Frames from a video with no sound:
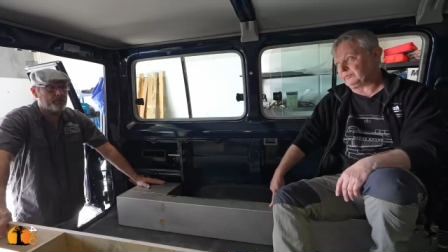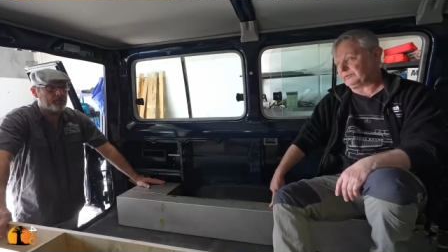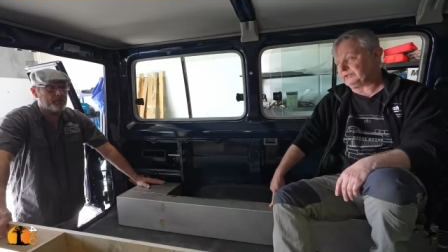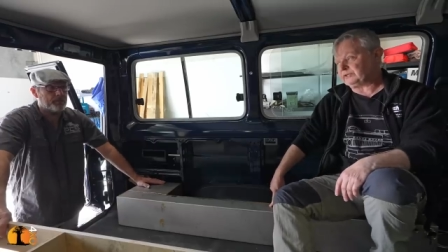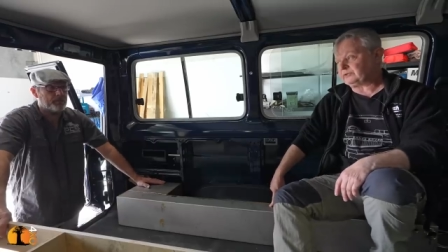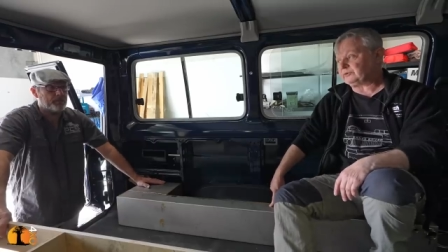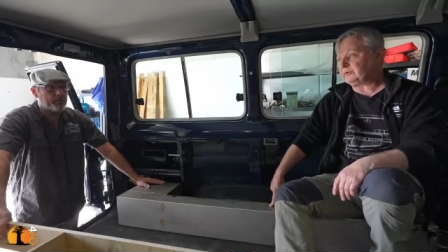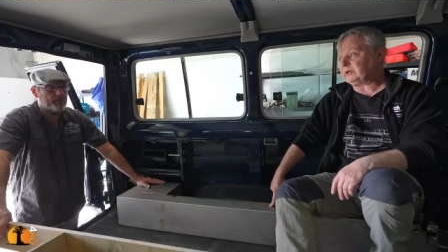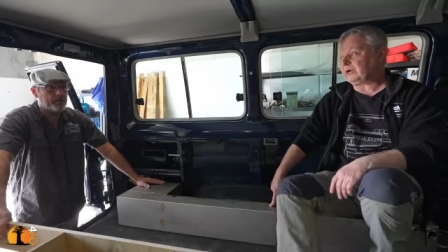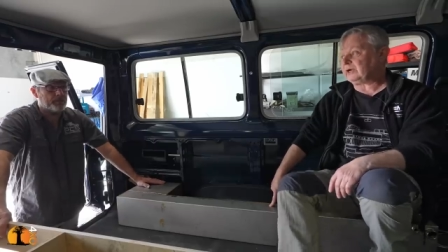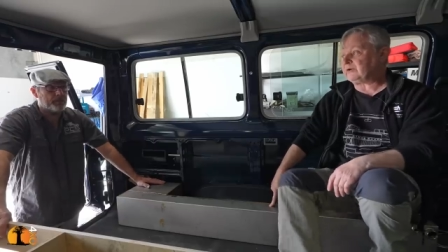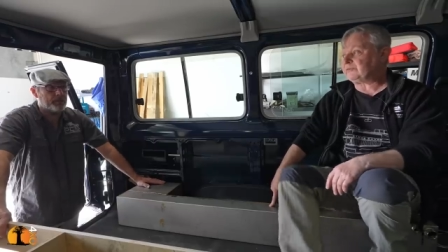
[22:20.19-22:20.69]
We
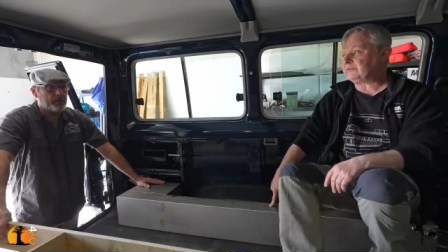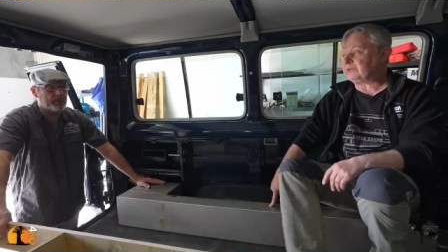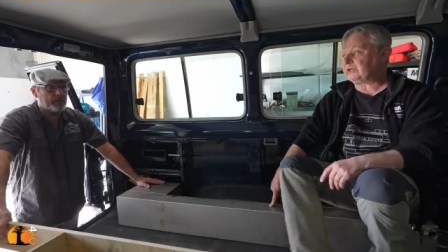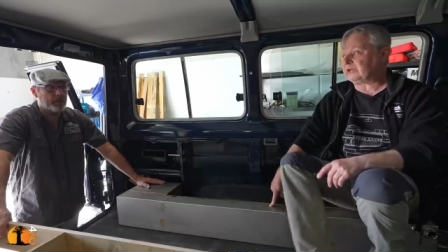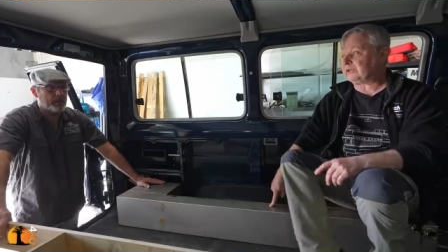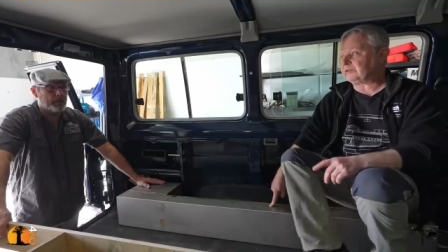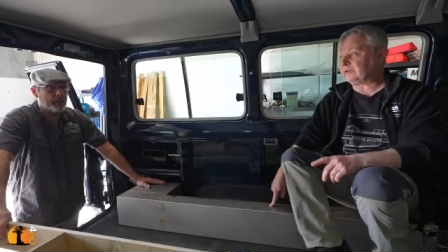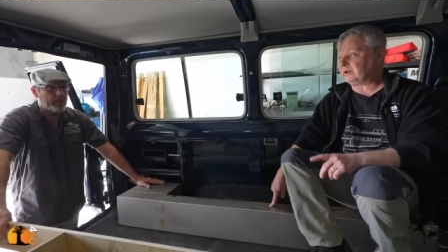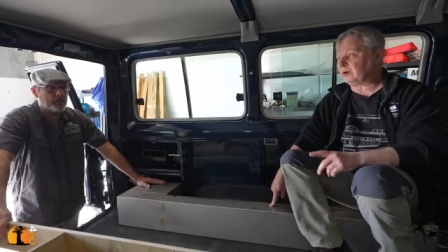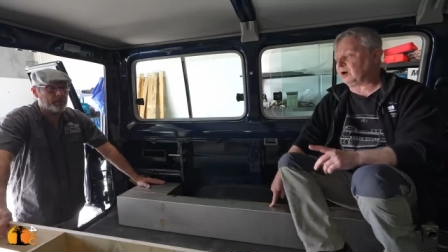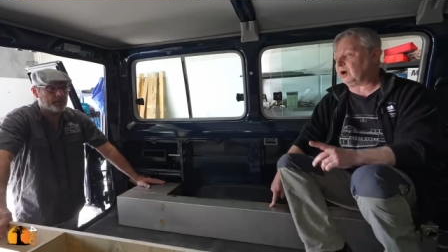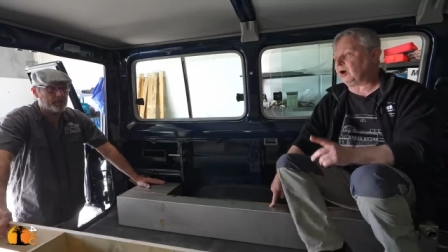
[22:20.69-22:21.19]
do have the
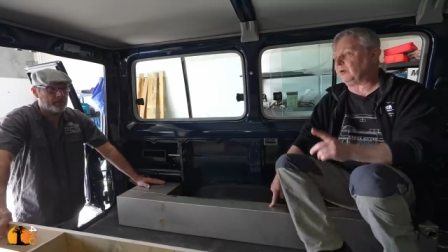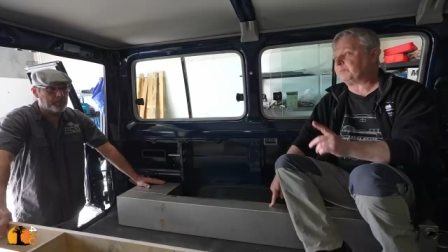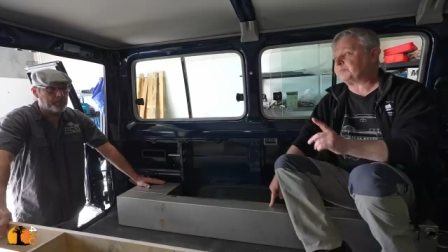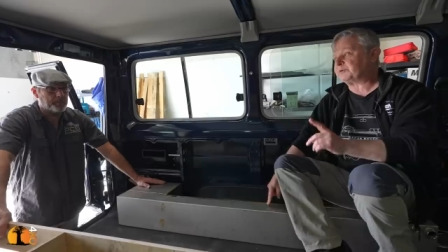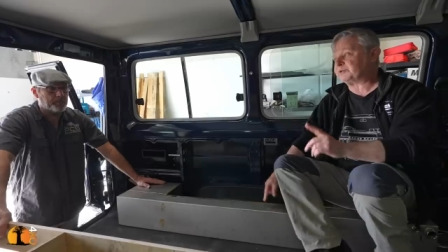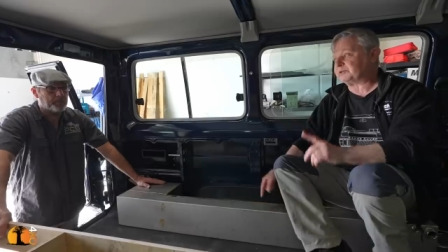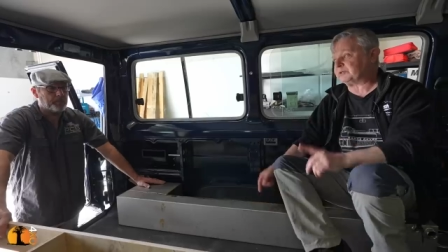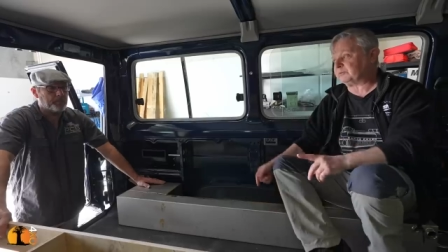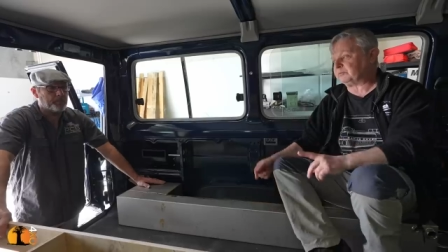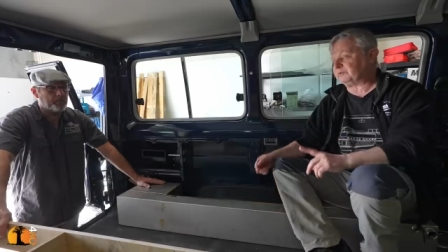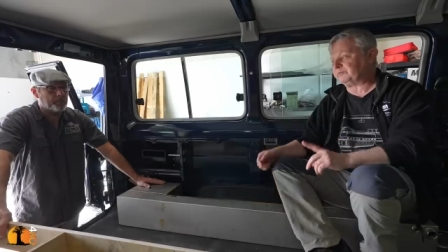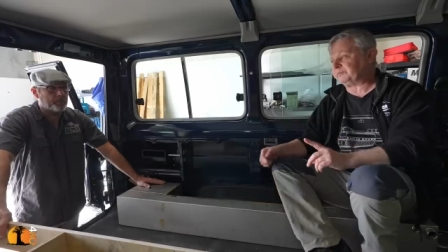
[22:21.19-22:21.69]
other
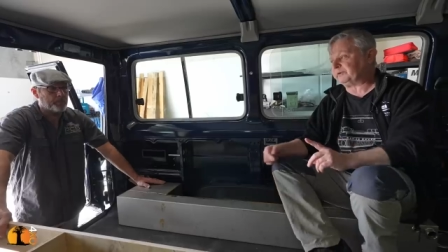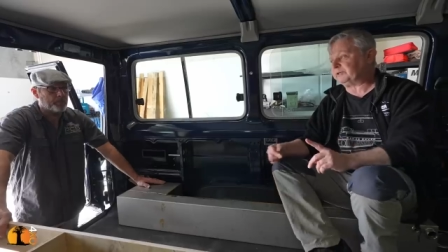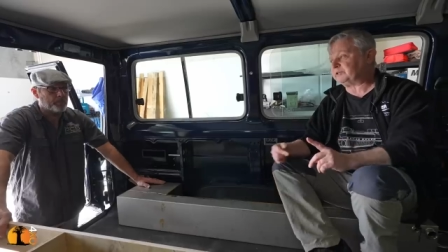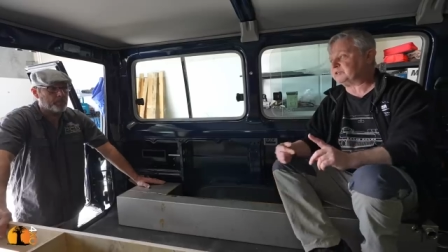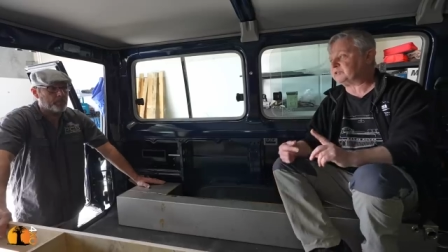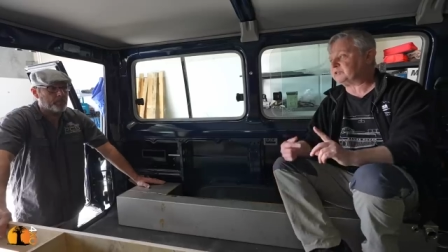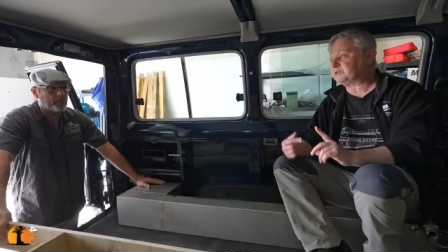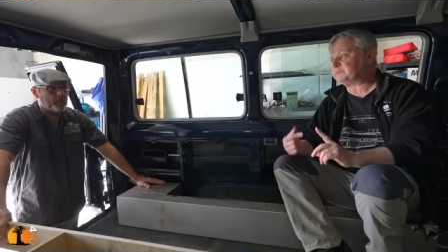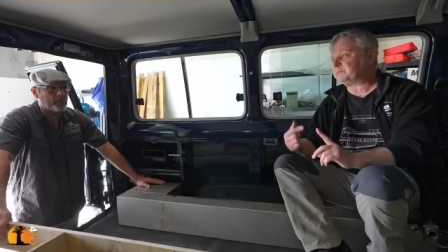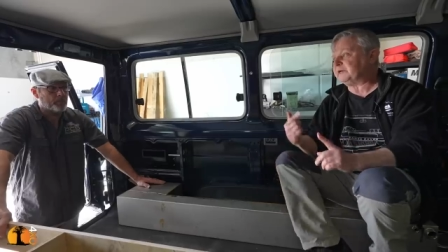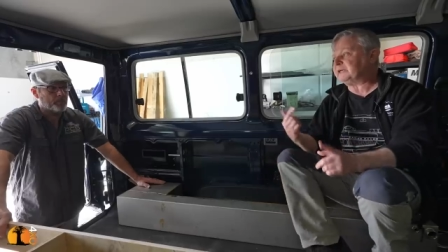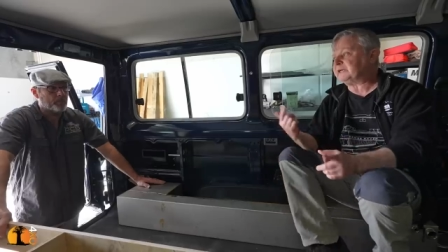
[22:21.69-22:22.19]
option we've been
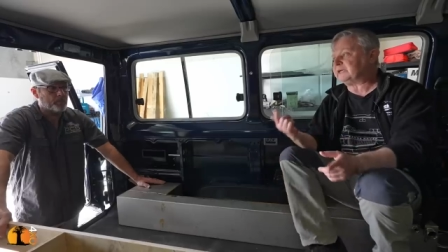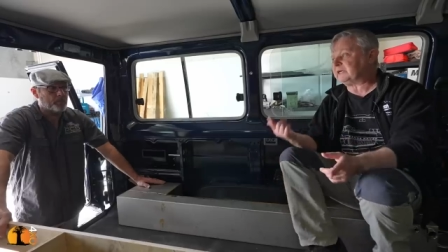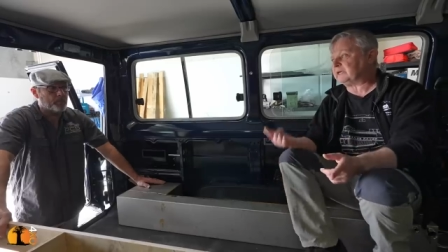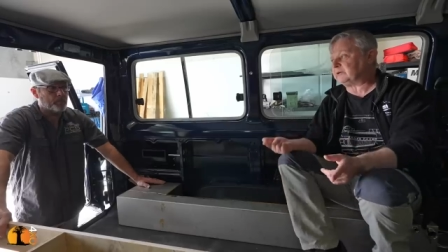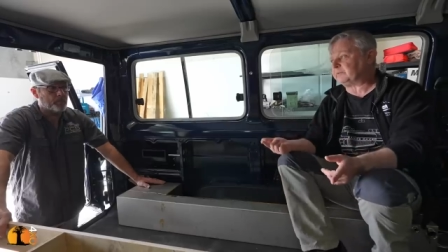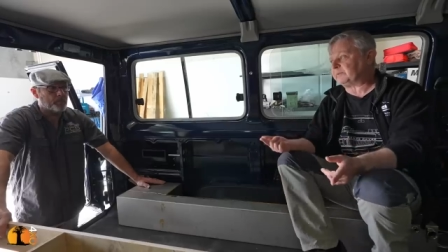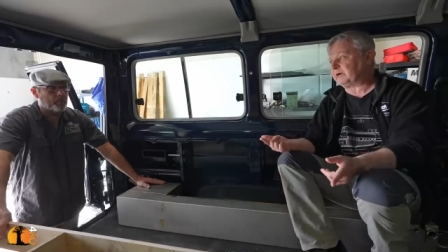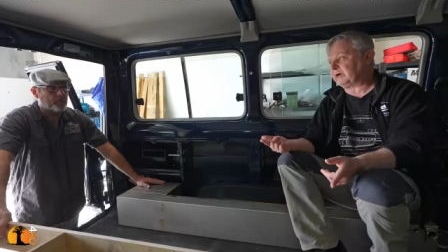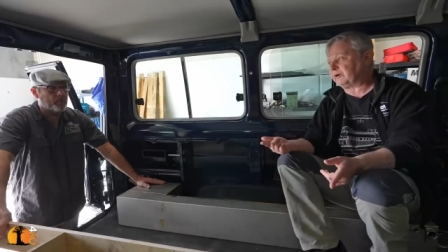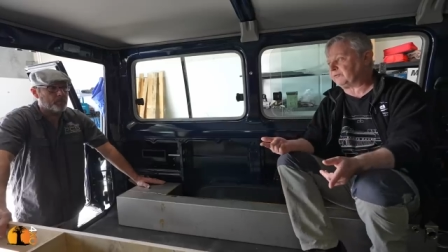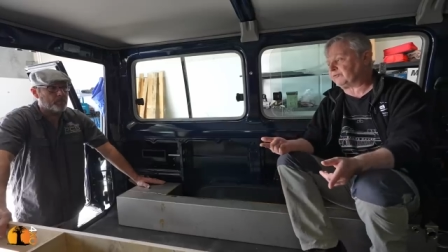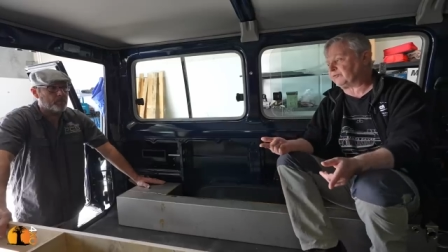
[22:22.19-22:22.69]
speaking
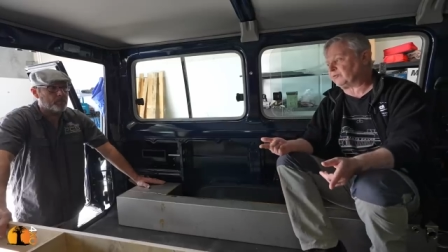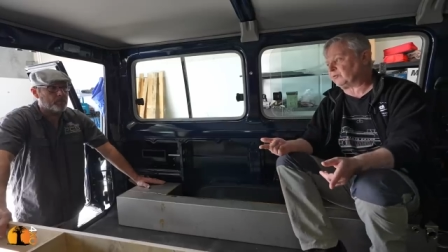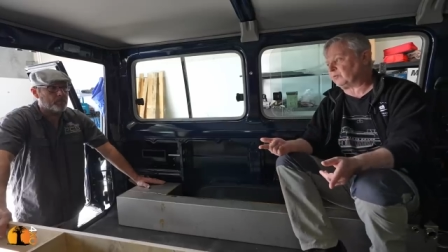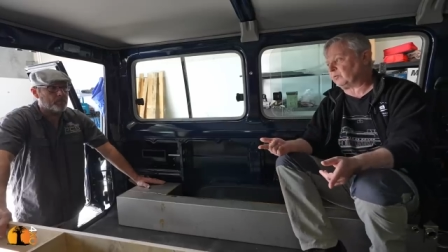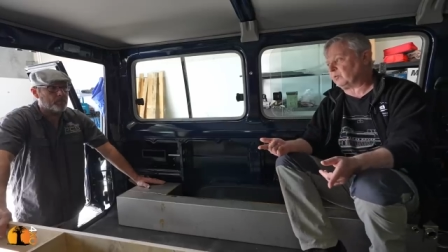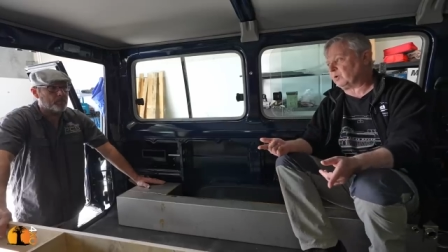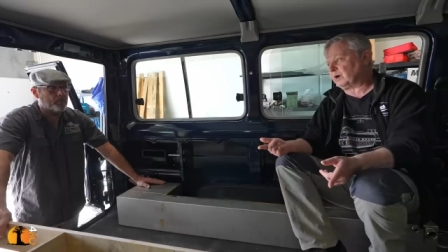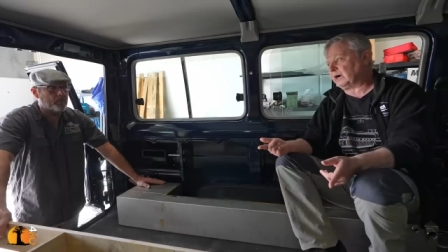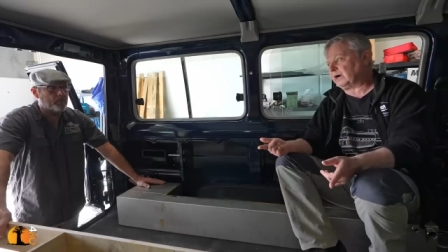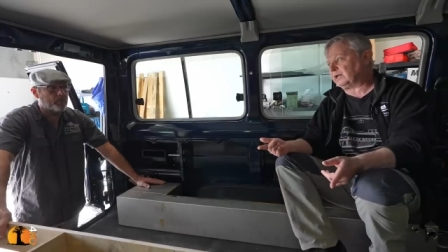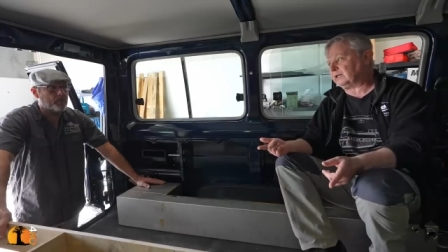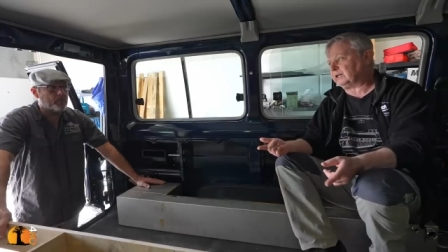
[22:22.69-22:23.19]
about for a
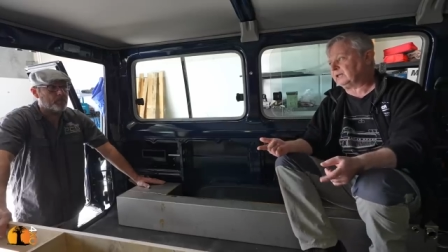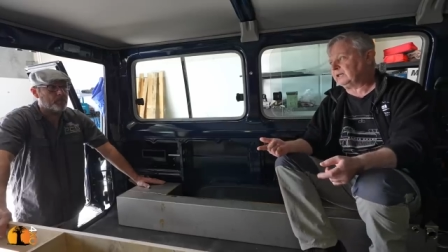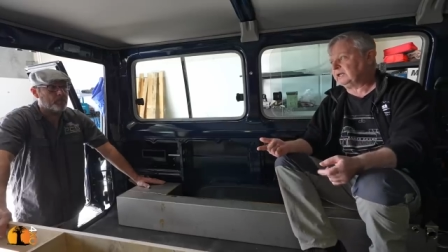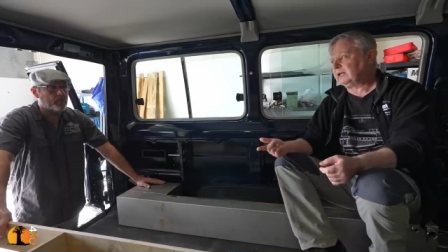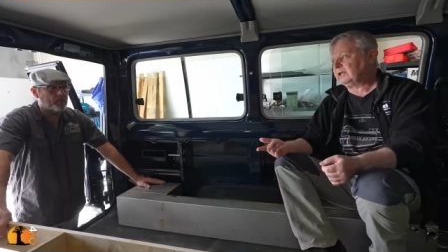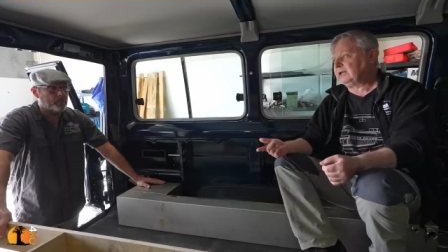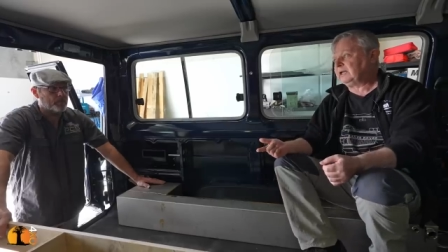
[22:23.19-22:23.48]
while,